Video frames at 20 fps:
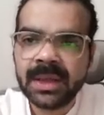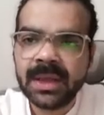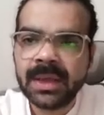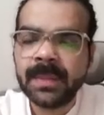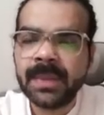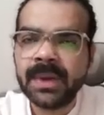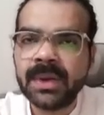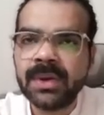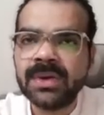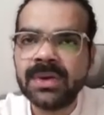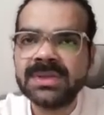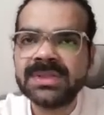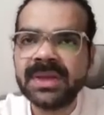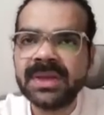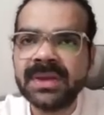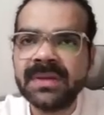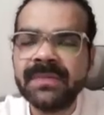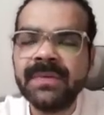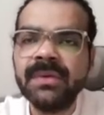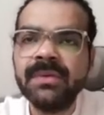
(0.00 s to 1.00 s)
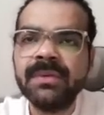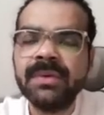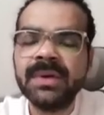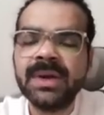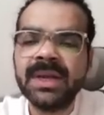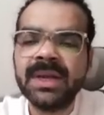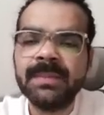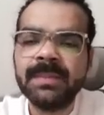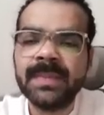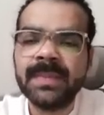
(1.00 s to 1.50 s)
because if you
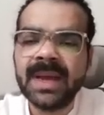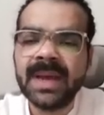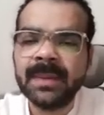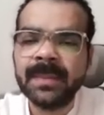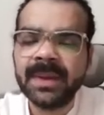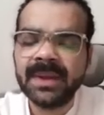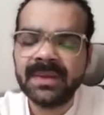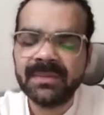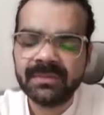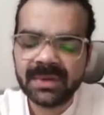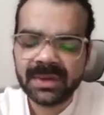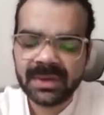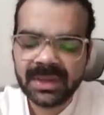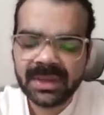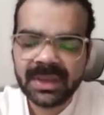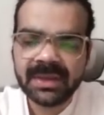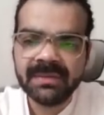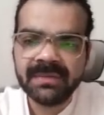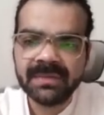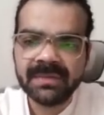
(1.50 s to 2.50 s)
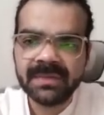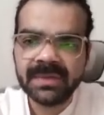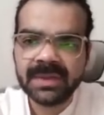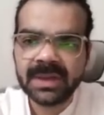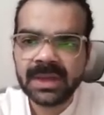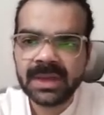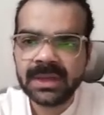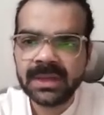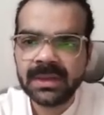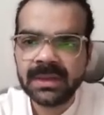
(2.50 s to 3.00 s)
write back pain relief,
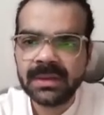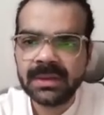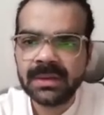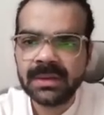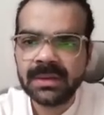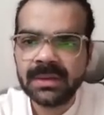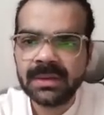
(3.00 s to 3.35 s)
then